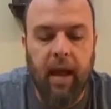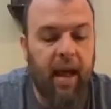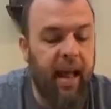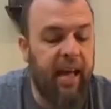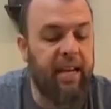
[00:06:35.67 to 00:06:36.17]

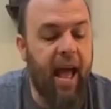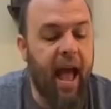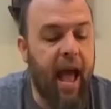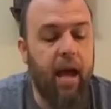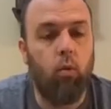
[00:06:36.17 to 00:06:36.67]
And
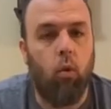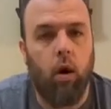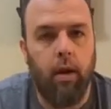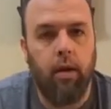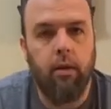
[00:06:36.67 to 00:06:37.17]
add
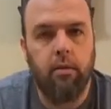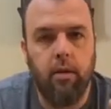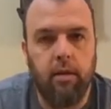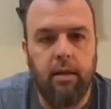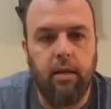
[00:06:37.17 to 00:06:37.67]
1 to
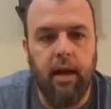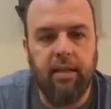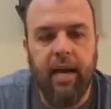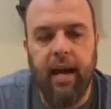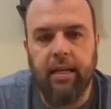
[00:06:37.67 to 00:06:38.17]
the
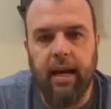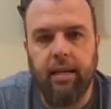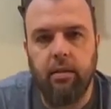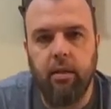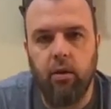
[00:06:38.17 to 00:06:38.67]
attack
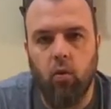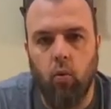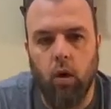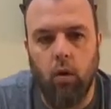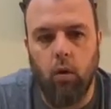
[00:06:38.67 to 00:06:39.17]
dice that you
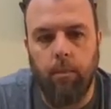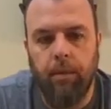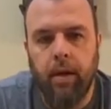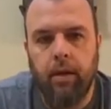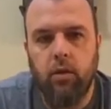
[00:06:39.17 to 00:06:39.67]
roll.
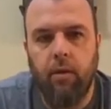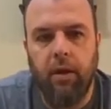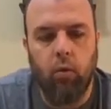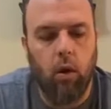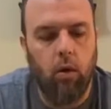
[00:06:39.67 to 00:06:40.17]
So if he
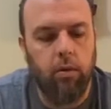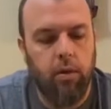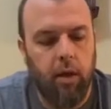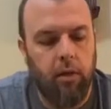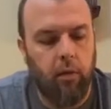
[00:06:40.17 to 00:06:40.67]
rolls
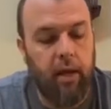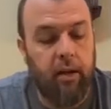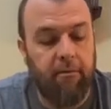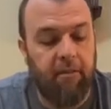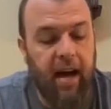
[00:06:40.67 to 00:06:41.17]
a 3 and
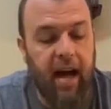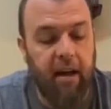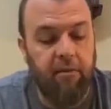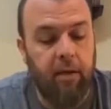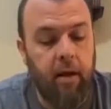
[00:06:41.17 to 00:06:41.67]
a
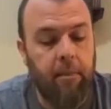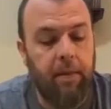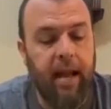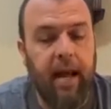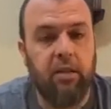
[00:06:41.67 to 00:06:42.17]
5,
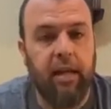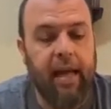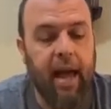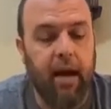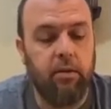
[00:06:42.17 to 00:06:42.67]
it actually
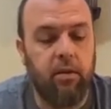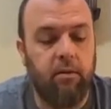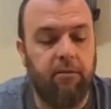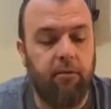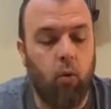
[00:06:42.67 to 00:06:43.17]
counts as a
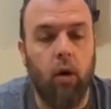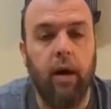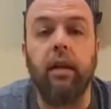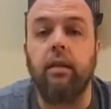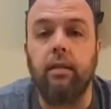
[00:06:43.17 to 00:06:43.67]
4
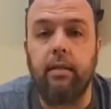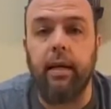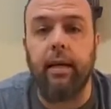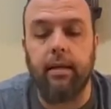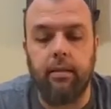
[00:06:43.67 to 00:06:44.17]
and a
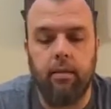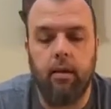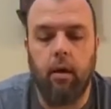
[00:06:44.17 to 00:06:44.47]
6.